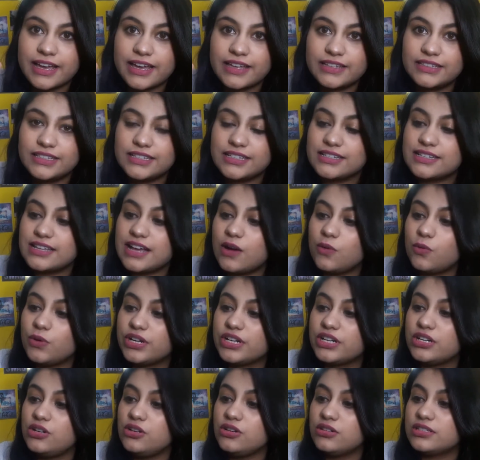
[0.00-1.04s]
and this is how
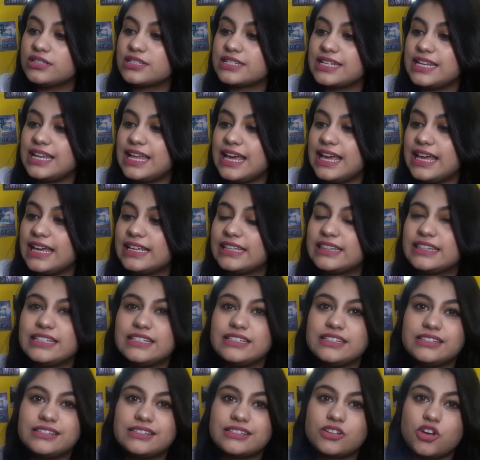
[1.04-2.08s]
it looks like.
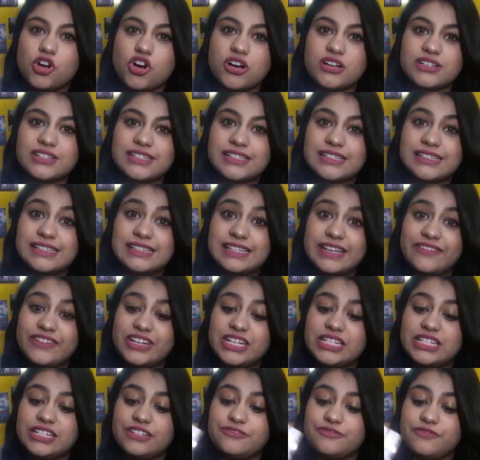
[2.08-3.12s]
This costs
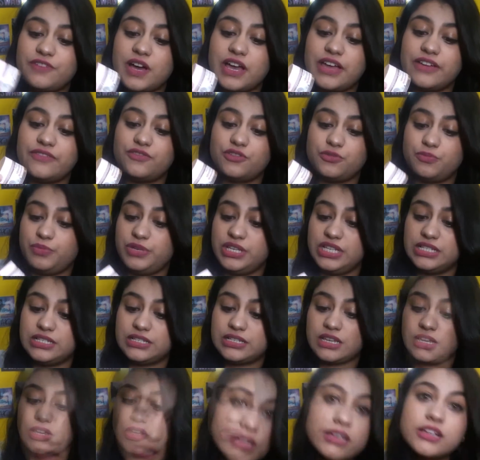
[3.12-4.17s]
75
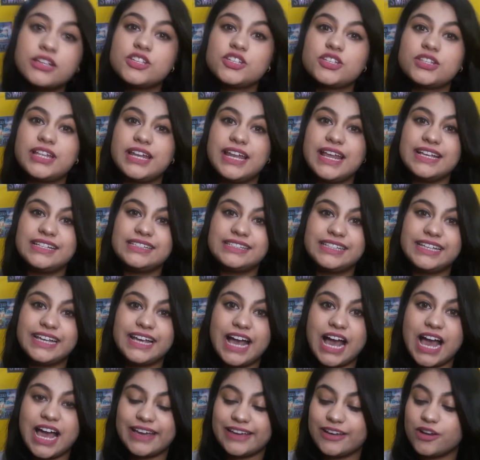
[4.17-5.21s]
rupees. So the next thing
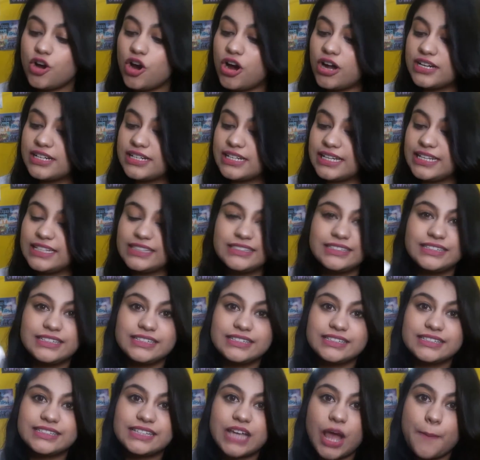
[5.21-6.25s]
I got is
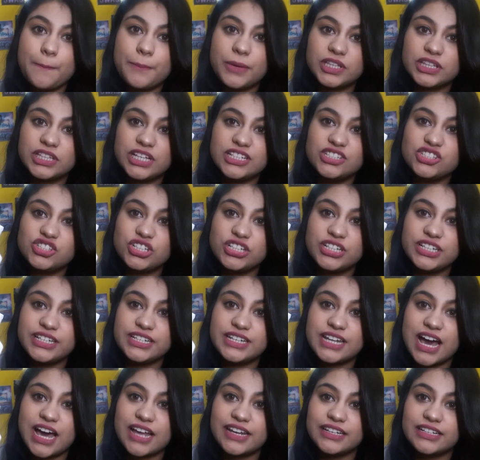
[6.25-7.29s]
this Patanjali
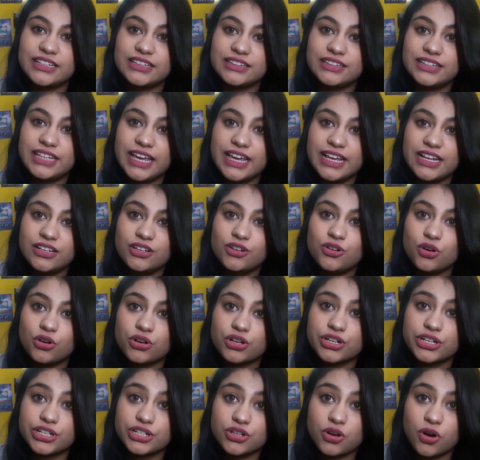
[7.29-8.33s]
Nariyal Tel
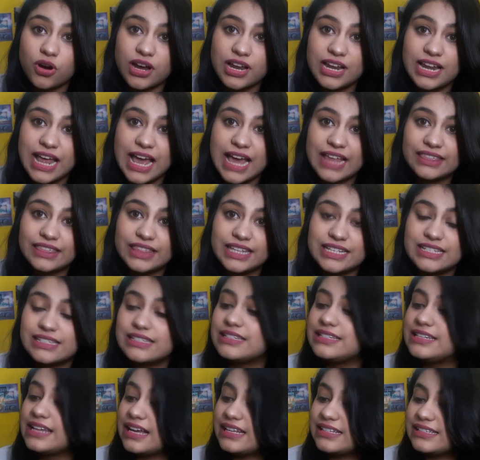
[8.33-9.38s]
coconut oil, and this
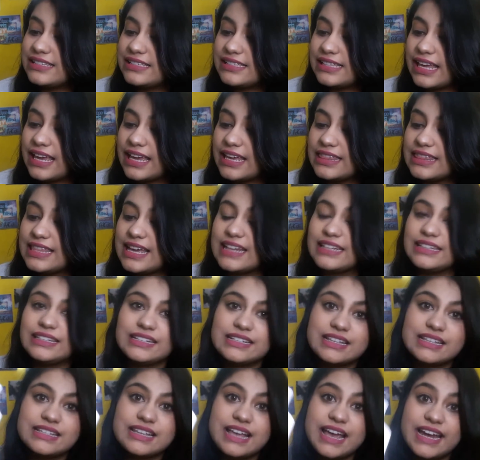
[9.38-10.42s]
does say that
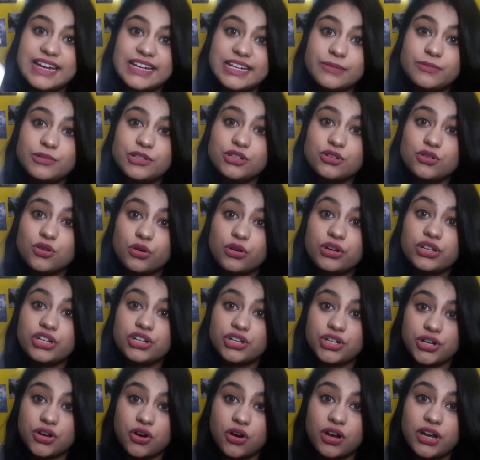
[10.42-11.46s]
this is edible
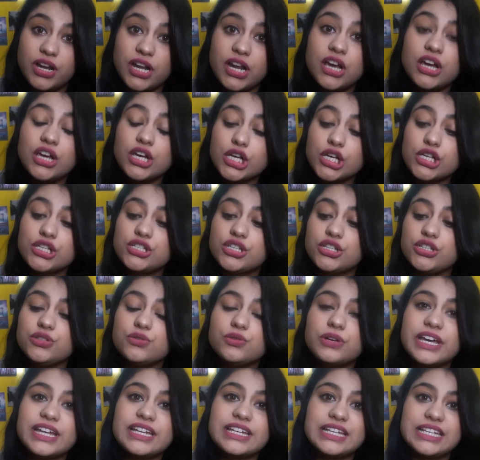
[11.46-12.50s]
coconut oil, so
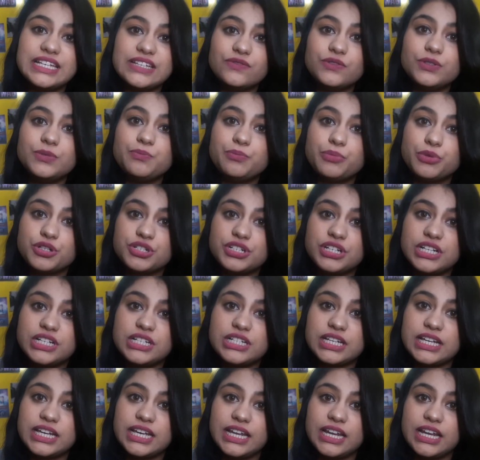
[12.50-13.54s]
you can even put
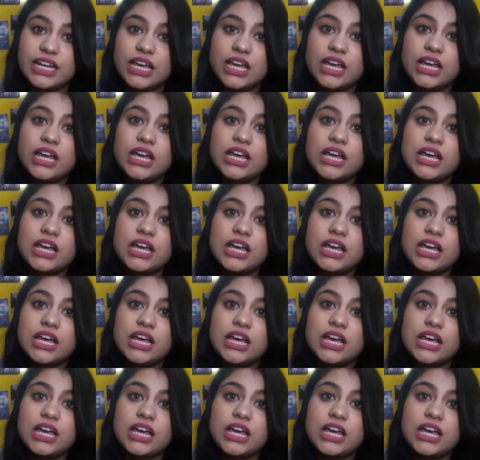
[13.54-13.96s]
it in